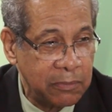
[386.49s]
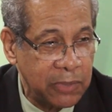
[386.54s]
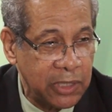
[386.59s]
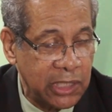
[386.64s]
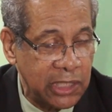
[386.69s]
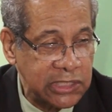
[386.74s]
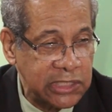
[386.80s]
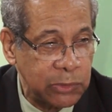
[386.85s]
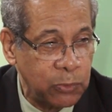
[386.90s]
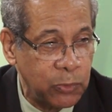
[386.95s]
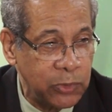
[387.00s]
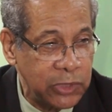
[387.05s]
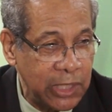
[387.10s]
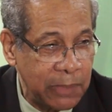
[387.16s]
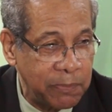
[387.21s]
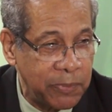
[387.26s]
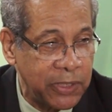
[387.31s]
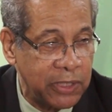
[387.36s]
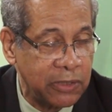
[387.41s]
because it
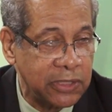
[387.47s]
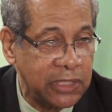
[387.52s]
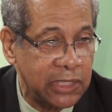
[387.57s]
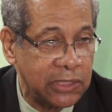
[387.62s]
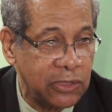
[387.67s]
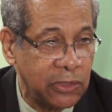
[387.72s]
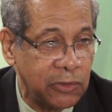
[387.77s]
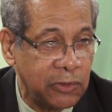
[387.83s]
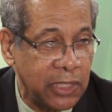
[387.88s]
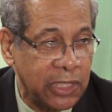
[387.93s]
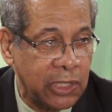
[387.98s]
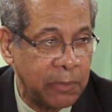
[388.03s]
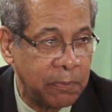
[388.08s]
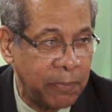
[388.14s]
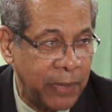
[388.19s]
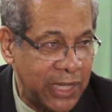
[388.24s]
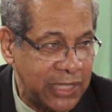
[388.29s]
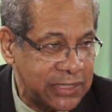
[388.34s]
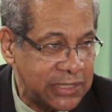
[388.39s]
would appear that our
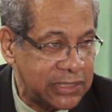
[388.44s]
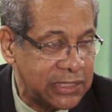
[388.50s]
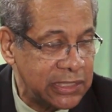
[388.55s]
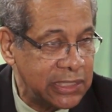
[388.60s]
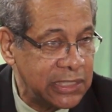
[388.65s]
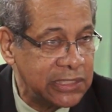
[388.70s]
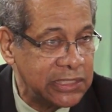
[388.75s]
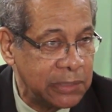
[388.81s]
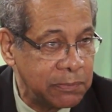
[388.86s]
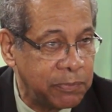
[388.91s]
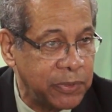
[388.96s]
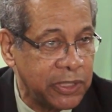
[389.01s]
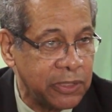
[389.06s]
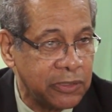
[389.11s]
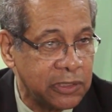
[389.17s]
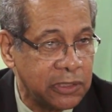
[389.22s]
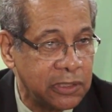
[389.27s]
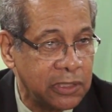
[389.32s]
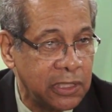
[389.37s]
capacity is
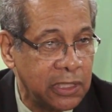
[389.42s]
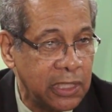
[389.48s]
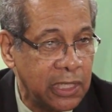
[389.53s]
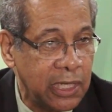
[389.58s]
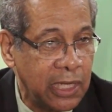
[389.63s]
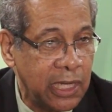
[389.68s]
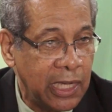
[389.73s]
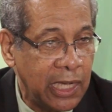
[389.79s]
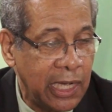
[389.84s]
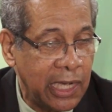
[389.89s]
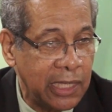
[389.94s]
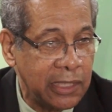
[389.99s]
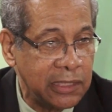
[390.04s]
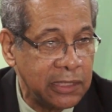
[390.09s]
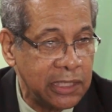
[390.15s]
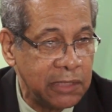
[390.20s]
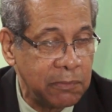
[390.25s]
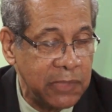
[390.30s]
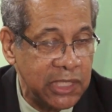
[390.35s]
impaired,
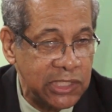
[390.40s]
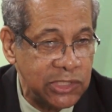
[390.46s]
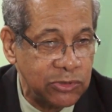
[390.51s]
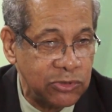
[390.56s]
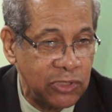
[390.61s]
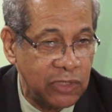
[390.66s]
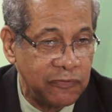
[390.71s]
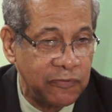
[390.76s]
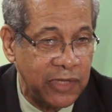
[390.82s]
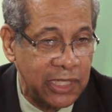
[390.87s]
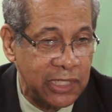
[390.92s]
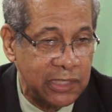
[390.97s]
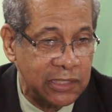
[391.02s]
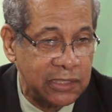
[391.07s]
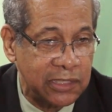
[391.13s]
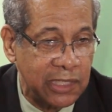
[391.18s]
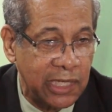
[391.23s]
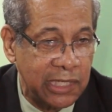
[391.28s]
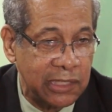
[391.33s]
and the Ministry of
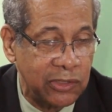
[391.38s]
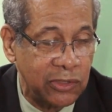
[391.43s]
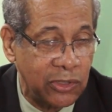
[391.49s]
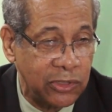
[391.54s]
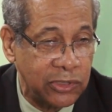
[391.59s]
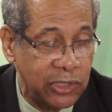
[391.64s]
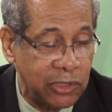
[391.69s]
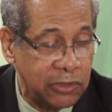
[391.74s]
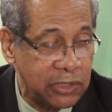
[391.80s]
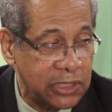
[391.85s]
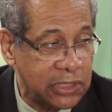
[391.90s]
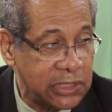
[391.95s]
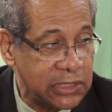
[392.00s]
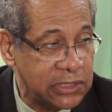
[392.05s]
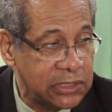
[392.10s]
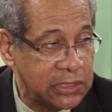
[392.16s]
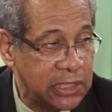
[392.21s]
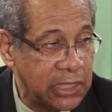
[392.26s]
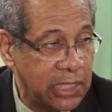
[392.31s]
Health and the
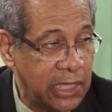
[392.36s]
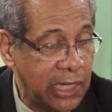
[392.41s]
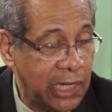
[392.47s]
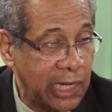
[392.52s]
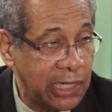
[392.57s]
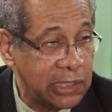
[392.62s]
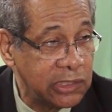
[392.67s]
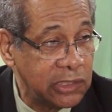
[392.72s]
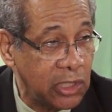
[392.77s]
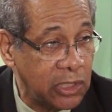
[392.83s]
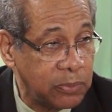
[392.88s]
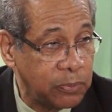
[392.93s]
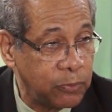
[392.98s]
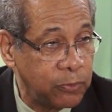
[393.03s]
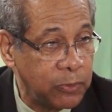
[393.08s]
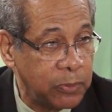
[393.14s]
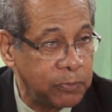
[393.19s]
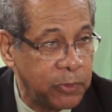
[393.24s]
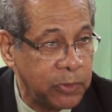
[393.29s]
authorities are not
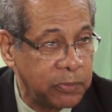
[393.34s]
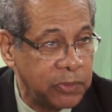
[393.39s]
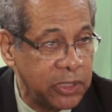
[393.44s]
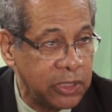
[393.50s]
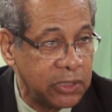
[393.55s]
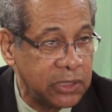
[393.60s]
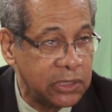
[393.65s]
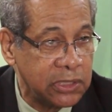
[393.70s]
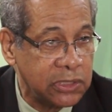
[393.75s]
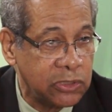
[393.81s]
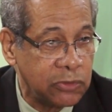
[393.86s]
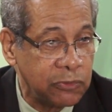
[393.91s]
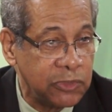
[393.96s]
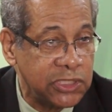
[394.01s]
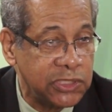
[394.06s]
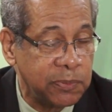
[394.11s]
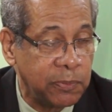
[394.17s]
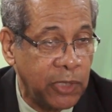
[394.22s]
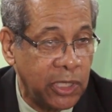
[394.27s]
prepared to
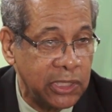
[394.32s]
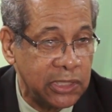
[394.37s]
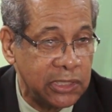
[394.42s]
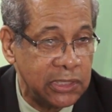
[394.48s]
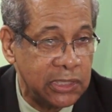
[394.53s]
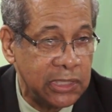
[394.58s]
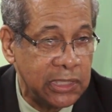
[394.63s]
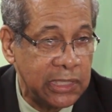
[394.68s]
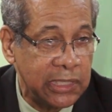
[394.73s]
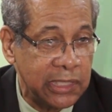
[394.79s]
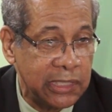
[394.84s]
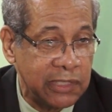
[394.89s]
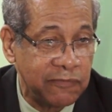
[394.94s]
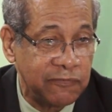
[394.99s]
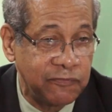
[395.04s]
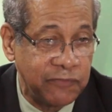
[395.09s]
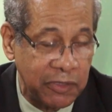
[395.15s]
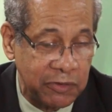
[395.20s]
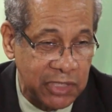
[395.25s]
respond in
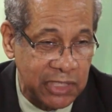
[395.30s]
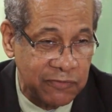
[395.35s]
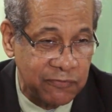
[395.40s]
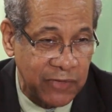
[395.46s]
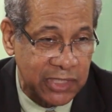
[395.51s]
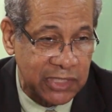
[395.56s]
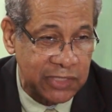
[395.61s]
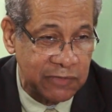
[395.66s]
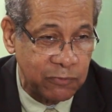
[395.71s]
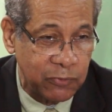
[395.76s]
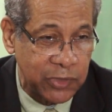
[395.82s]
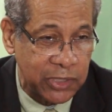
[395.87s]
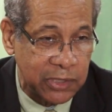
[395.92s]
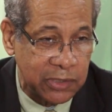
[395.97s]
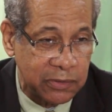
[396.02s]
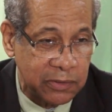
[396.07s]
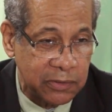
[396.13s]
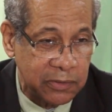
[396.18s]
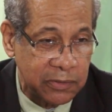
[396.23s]
a very effective way.
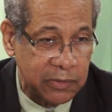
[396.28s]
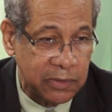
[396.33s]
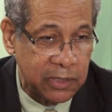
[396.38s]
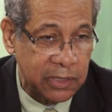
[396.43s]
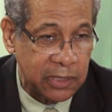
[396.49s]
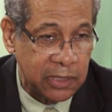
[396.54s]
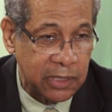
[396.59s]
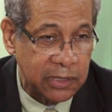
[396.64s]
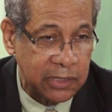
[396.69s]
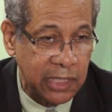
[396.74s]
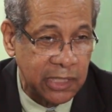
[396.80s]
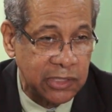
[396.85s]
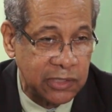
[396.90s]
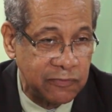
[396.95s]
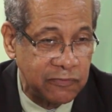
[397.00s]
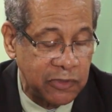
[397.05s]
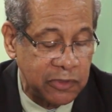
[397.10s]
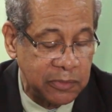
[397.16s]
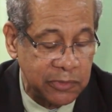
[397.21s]
Thank
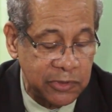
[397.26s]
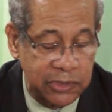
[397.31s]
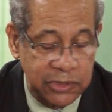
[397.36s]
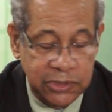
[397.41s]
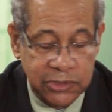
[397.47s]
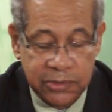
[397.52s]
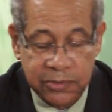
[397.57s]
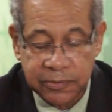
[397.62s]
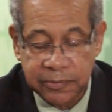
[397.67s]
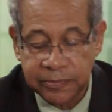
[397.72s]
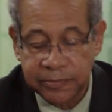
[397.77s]
you very much.